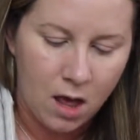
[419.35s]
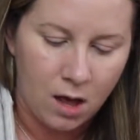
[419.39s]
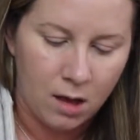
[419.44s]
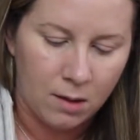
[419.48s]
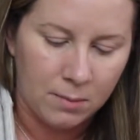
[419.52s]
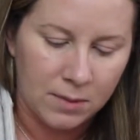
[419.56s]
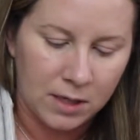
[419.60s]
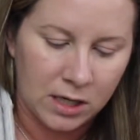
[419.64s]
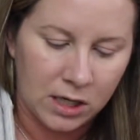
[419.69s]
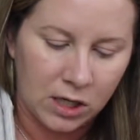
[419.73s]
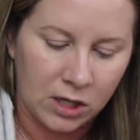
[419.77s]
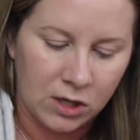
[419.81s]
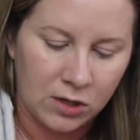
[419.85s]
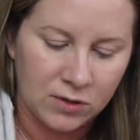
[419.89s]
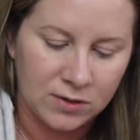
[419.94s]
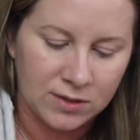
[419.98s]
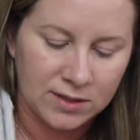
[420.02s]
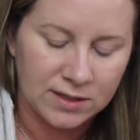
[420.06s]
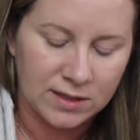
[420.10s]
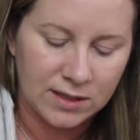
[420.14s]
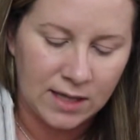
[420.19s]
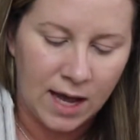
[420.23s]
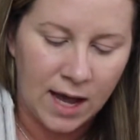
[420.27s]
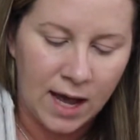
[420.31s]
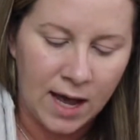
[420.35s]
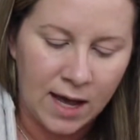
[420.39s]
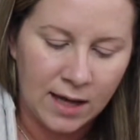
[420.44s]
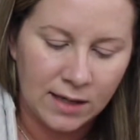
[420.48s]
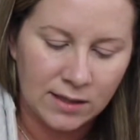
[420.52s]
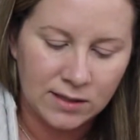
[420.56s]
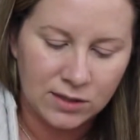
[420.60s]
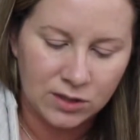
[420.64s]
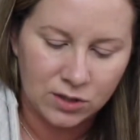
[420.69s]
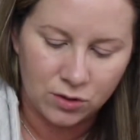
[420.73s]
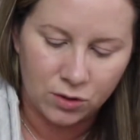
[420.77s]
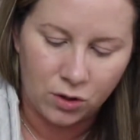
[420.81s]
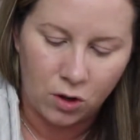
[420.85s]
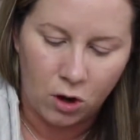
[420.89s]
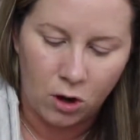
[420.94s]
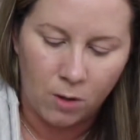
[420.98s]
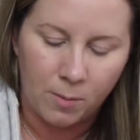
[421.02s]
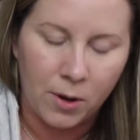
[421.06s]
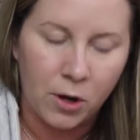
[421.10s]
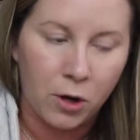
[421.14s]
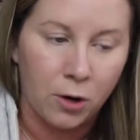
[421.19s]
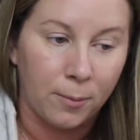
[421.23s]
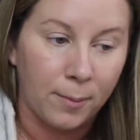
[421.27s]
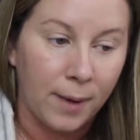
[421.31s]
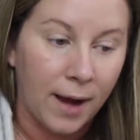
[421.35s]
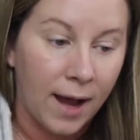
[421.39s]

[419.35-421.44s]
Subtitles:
I'm going to use that to go up under